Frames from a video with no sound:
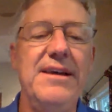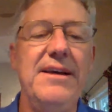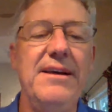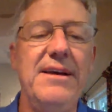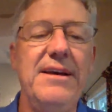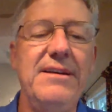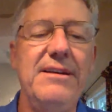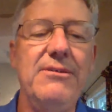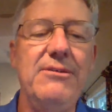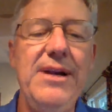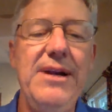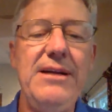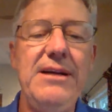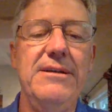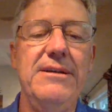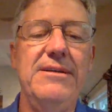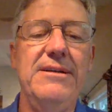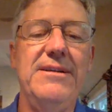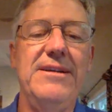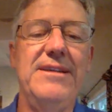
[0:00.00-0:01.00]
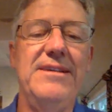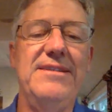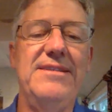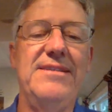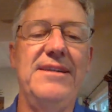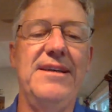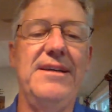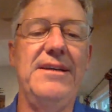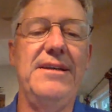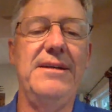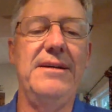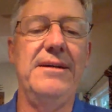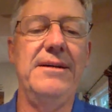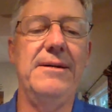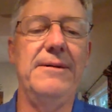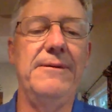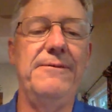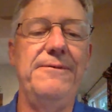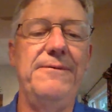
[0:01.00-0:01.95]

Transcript: The record is a